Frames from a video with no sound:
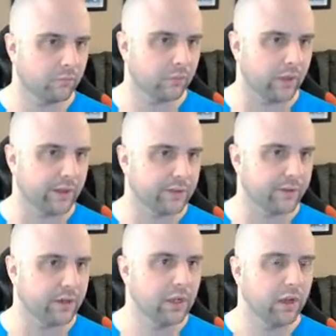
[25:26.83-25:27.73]
Yeah, that's
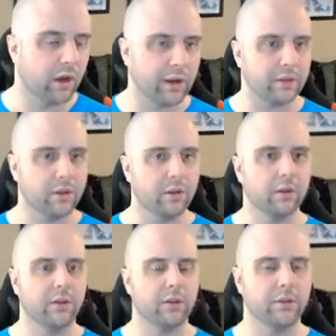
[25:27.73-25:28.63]
fine. All right.
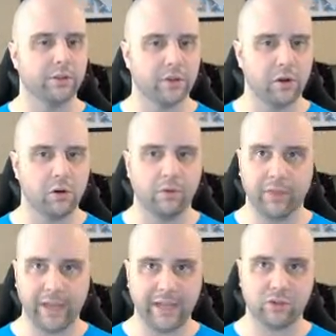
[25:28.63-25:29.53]
So
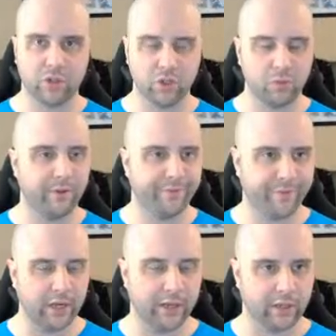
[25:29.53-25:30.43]
that should be
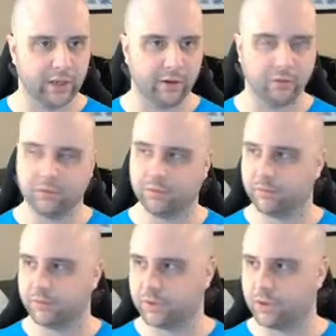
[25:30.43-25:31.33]
fine now.
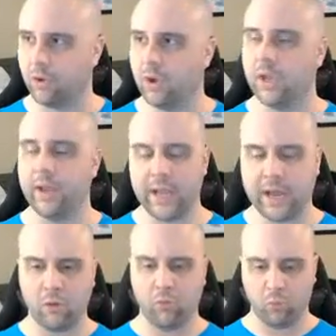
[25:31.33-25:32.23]
So
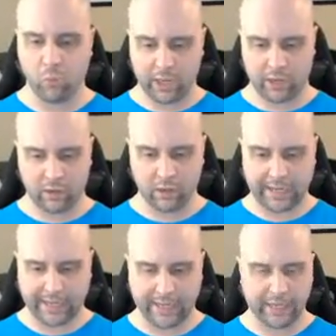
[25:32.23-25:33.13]
now when
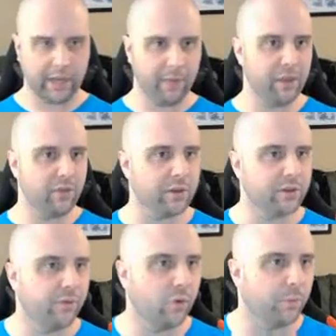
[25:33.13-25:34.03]
I'm in
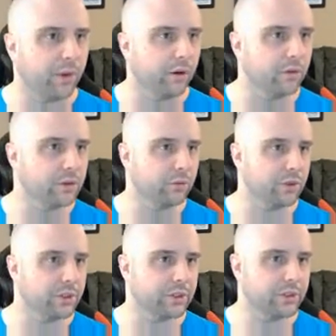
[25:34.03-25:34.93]
this form here, so we'll
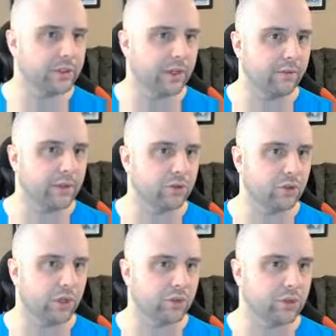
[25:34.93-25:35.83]
just save these
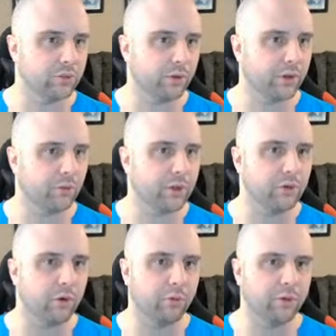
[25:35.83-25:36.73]
changes. We're going to
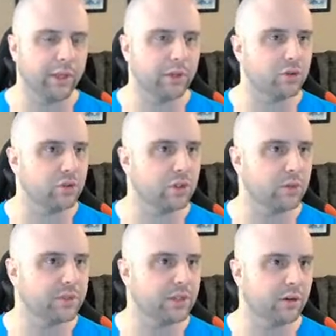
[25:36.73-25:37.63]
redo our
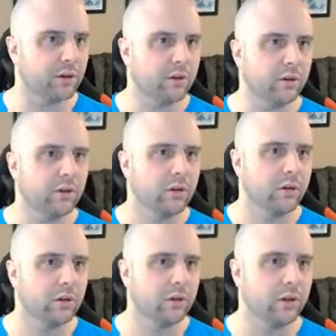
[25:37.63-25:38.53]
relationships here.
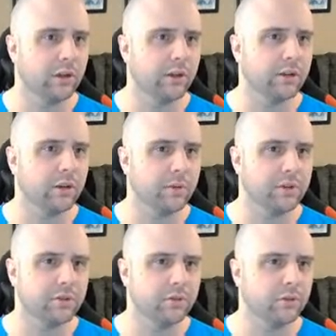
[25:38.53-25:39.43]

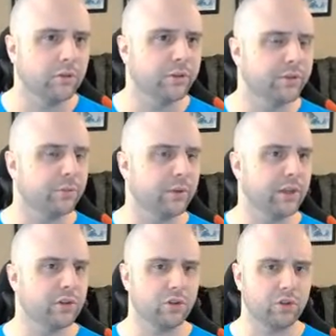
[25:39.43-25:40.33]
Database tools,
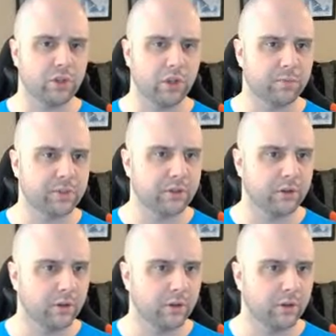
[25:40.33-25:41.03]
relationships,